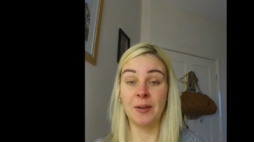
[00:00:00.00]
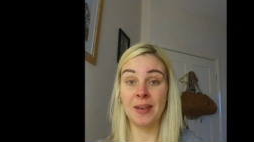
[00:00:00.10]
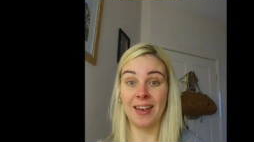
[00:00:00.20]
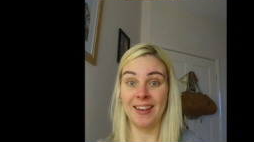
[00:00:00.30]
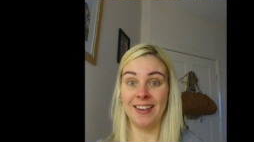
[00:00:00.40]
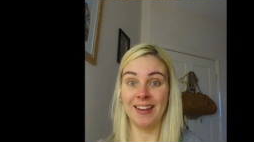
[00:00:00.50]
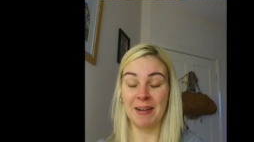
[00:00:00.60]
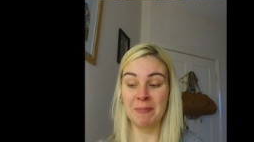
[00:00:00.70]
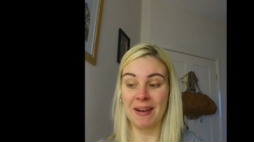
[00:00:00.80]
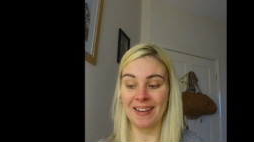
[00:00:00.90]
Okay,
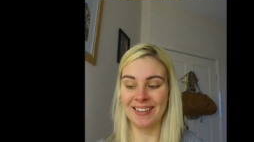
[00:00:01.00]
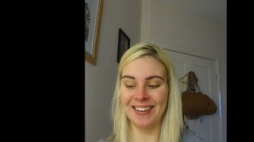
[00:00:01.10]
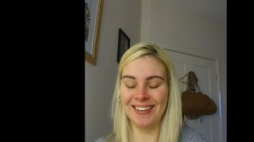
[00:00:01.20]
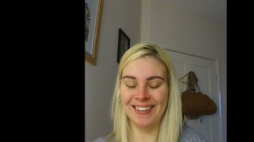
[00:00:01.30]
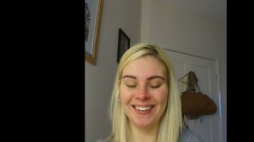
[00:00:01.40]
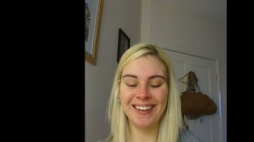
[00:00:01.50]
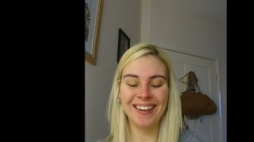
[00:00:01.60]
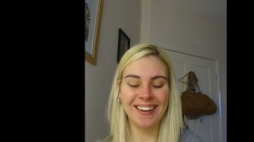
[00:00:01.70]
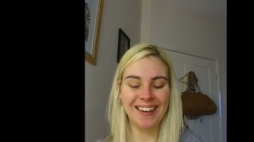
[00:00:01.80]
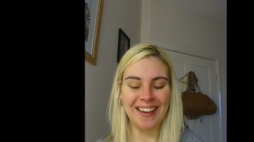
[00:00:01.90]
I'm back.
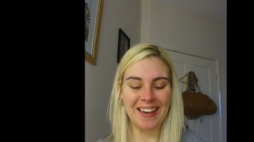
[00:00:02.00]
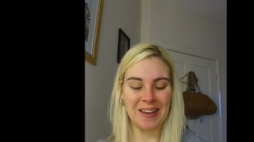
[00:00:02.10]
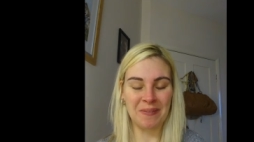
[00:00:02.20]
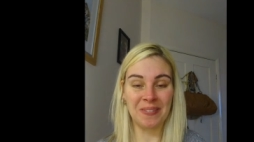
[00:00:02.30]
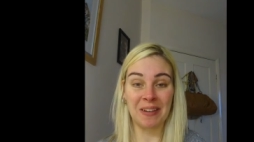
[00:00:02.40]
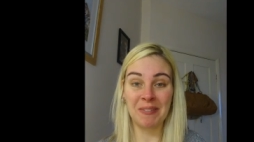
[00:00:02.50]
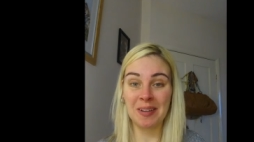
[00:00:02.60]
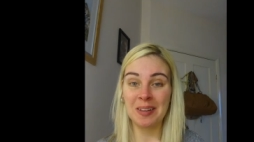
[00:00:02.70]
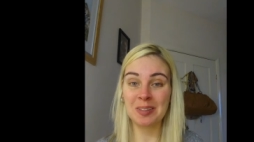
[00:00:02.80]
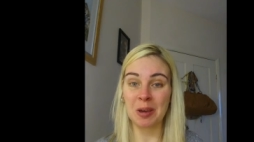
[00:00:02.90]
That
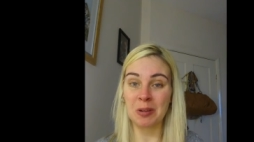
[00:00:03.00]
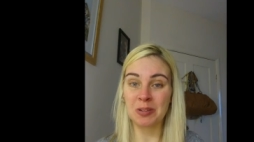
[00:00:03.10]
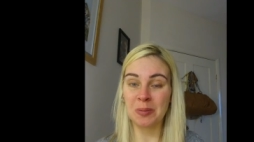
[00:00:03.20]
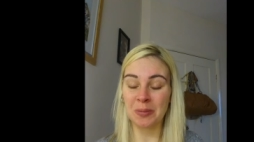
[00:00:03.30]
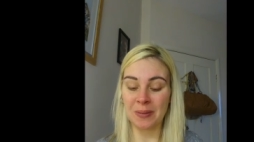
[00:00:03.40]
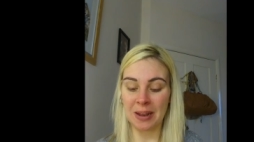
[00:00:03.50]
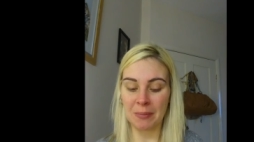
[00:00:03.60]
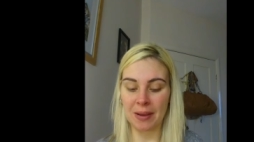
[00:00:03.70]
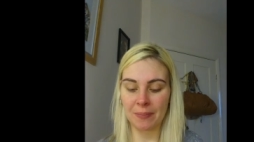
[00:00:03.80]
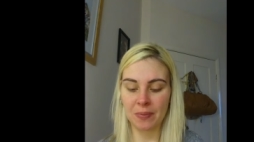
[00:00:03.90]
really chokes me up a
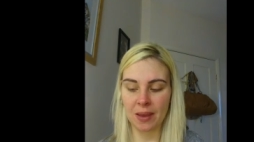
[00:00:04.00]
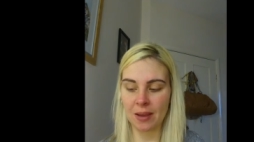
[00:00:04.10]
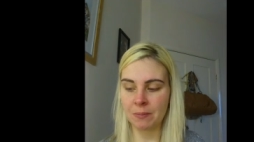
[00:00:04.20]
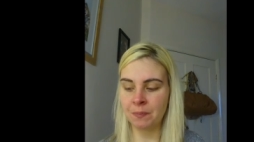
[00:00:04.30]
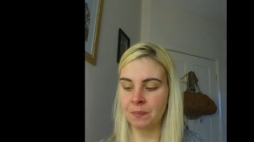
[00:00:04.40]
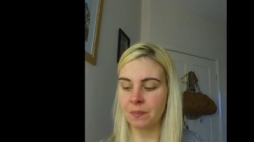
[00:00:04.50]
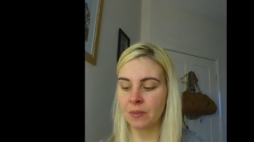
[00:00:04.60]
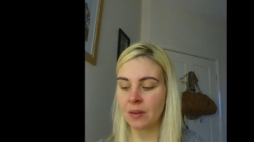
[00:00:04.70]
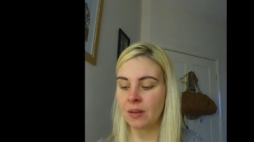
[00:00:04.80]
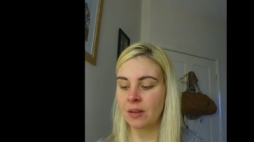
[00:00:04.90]
little bit.
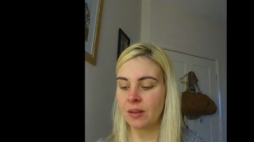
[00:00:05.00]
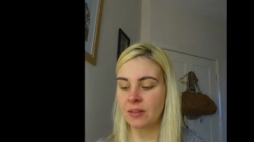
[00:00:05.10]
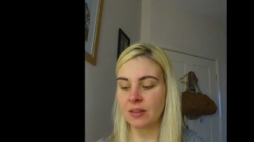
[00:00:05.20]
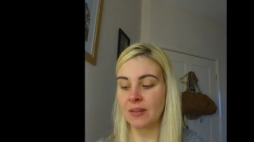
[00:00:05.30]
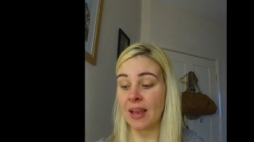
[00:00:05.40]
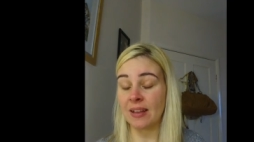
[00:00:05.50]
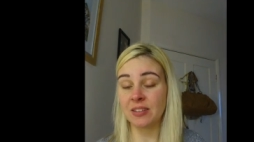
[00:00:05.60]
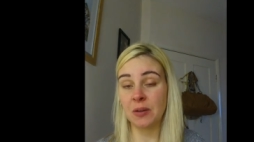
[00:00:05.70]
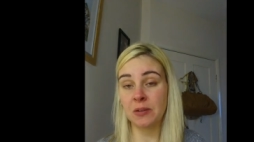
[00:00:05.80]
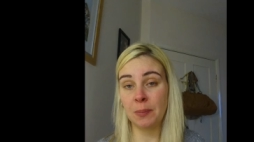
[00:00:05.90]
So
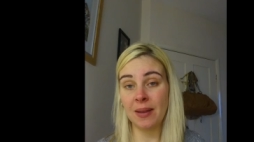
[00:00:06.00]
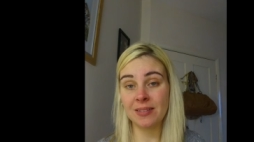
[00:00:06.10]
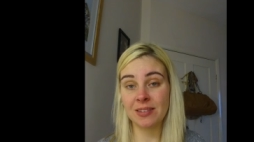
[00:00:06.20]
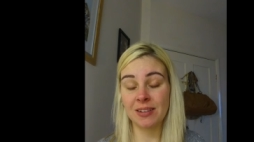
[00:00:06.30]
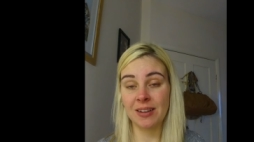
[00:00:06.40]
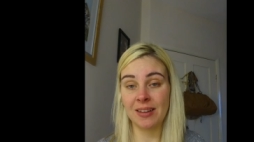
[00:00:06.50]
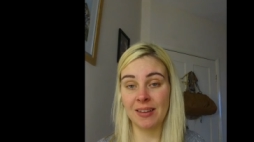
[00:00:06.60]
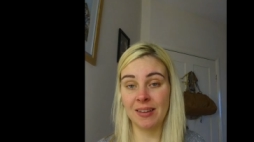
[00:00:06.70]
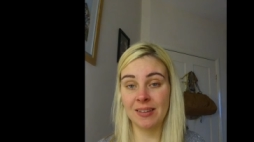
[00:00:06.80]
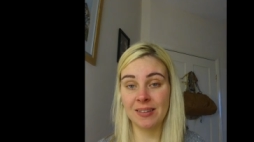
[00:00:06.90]
it's
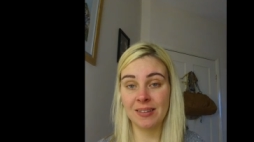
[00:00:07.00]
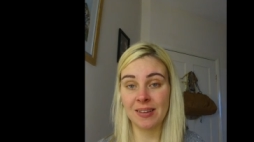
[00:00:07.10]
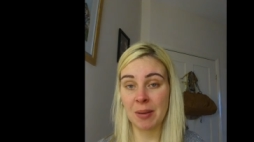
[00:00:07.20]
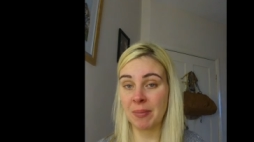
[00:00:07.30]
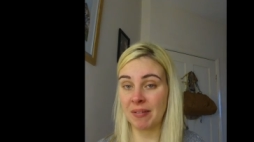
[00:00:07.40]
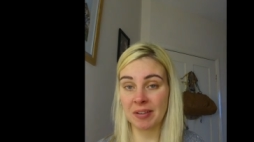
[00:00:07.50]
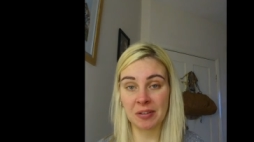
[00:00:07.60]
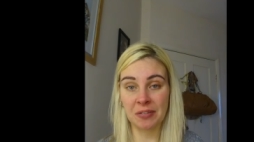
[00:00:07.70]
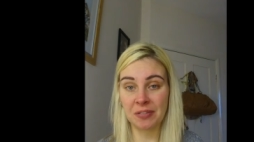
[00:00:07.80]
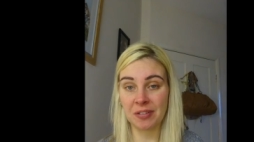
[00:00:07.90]
basically a
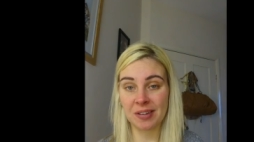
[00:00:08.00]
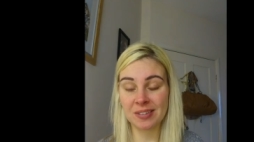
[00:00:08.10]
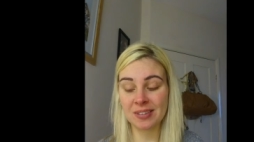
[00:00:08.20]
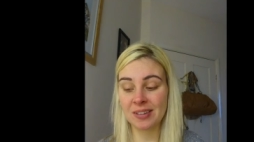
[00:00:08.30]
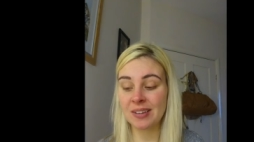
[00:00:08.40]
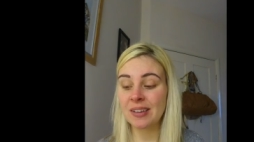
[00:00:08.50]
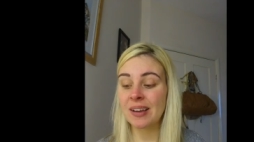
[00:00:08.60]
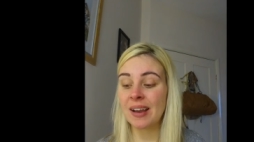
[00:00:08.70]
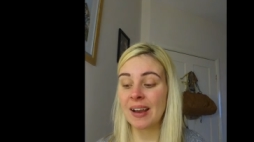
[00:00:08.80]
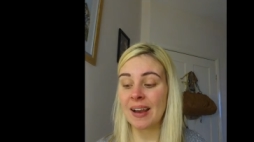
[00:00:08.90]
miracle for us,
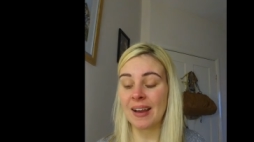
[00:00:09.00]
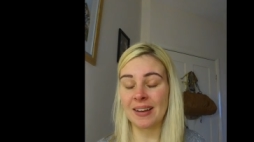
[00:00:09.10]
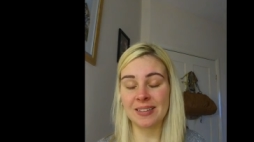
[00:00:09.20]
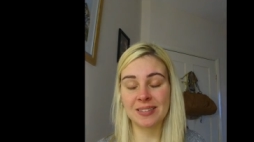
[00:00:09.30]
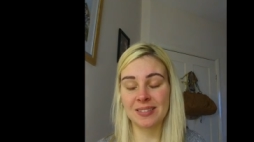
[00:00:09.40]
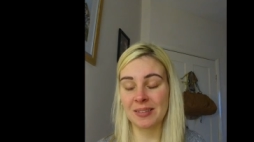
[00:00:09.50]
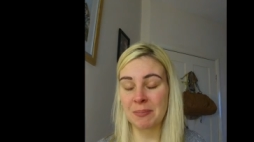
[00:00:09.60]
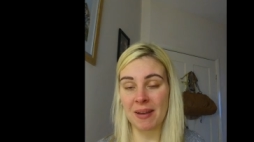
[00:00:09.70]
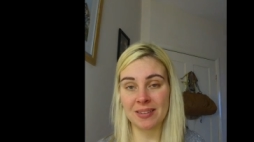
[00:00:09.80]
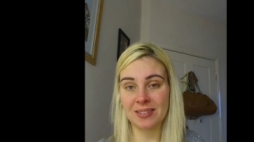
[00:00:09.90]
and it's the
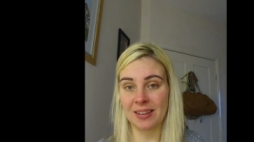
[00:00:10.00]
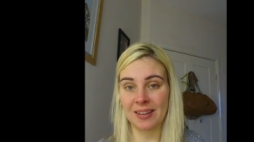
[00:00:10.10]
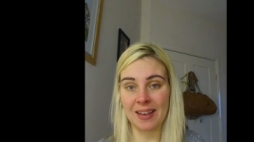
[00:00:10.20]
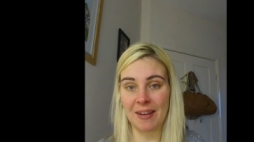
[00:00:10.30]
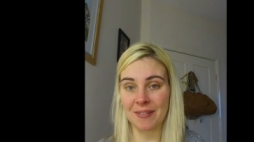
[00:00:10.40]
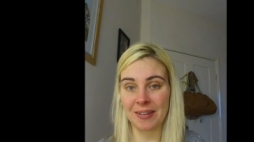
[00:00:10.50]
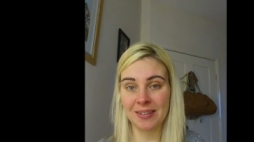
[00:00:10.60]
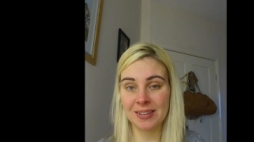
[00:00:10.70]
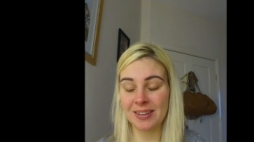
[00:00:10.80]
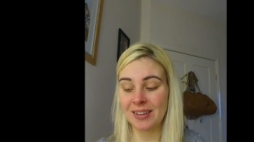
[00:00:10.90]
best thing ever.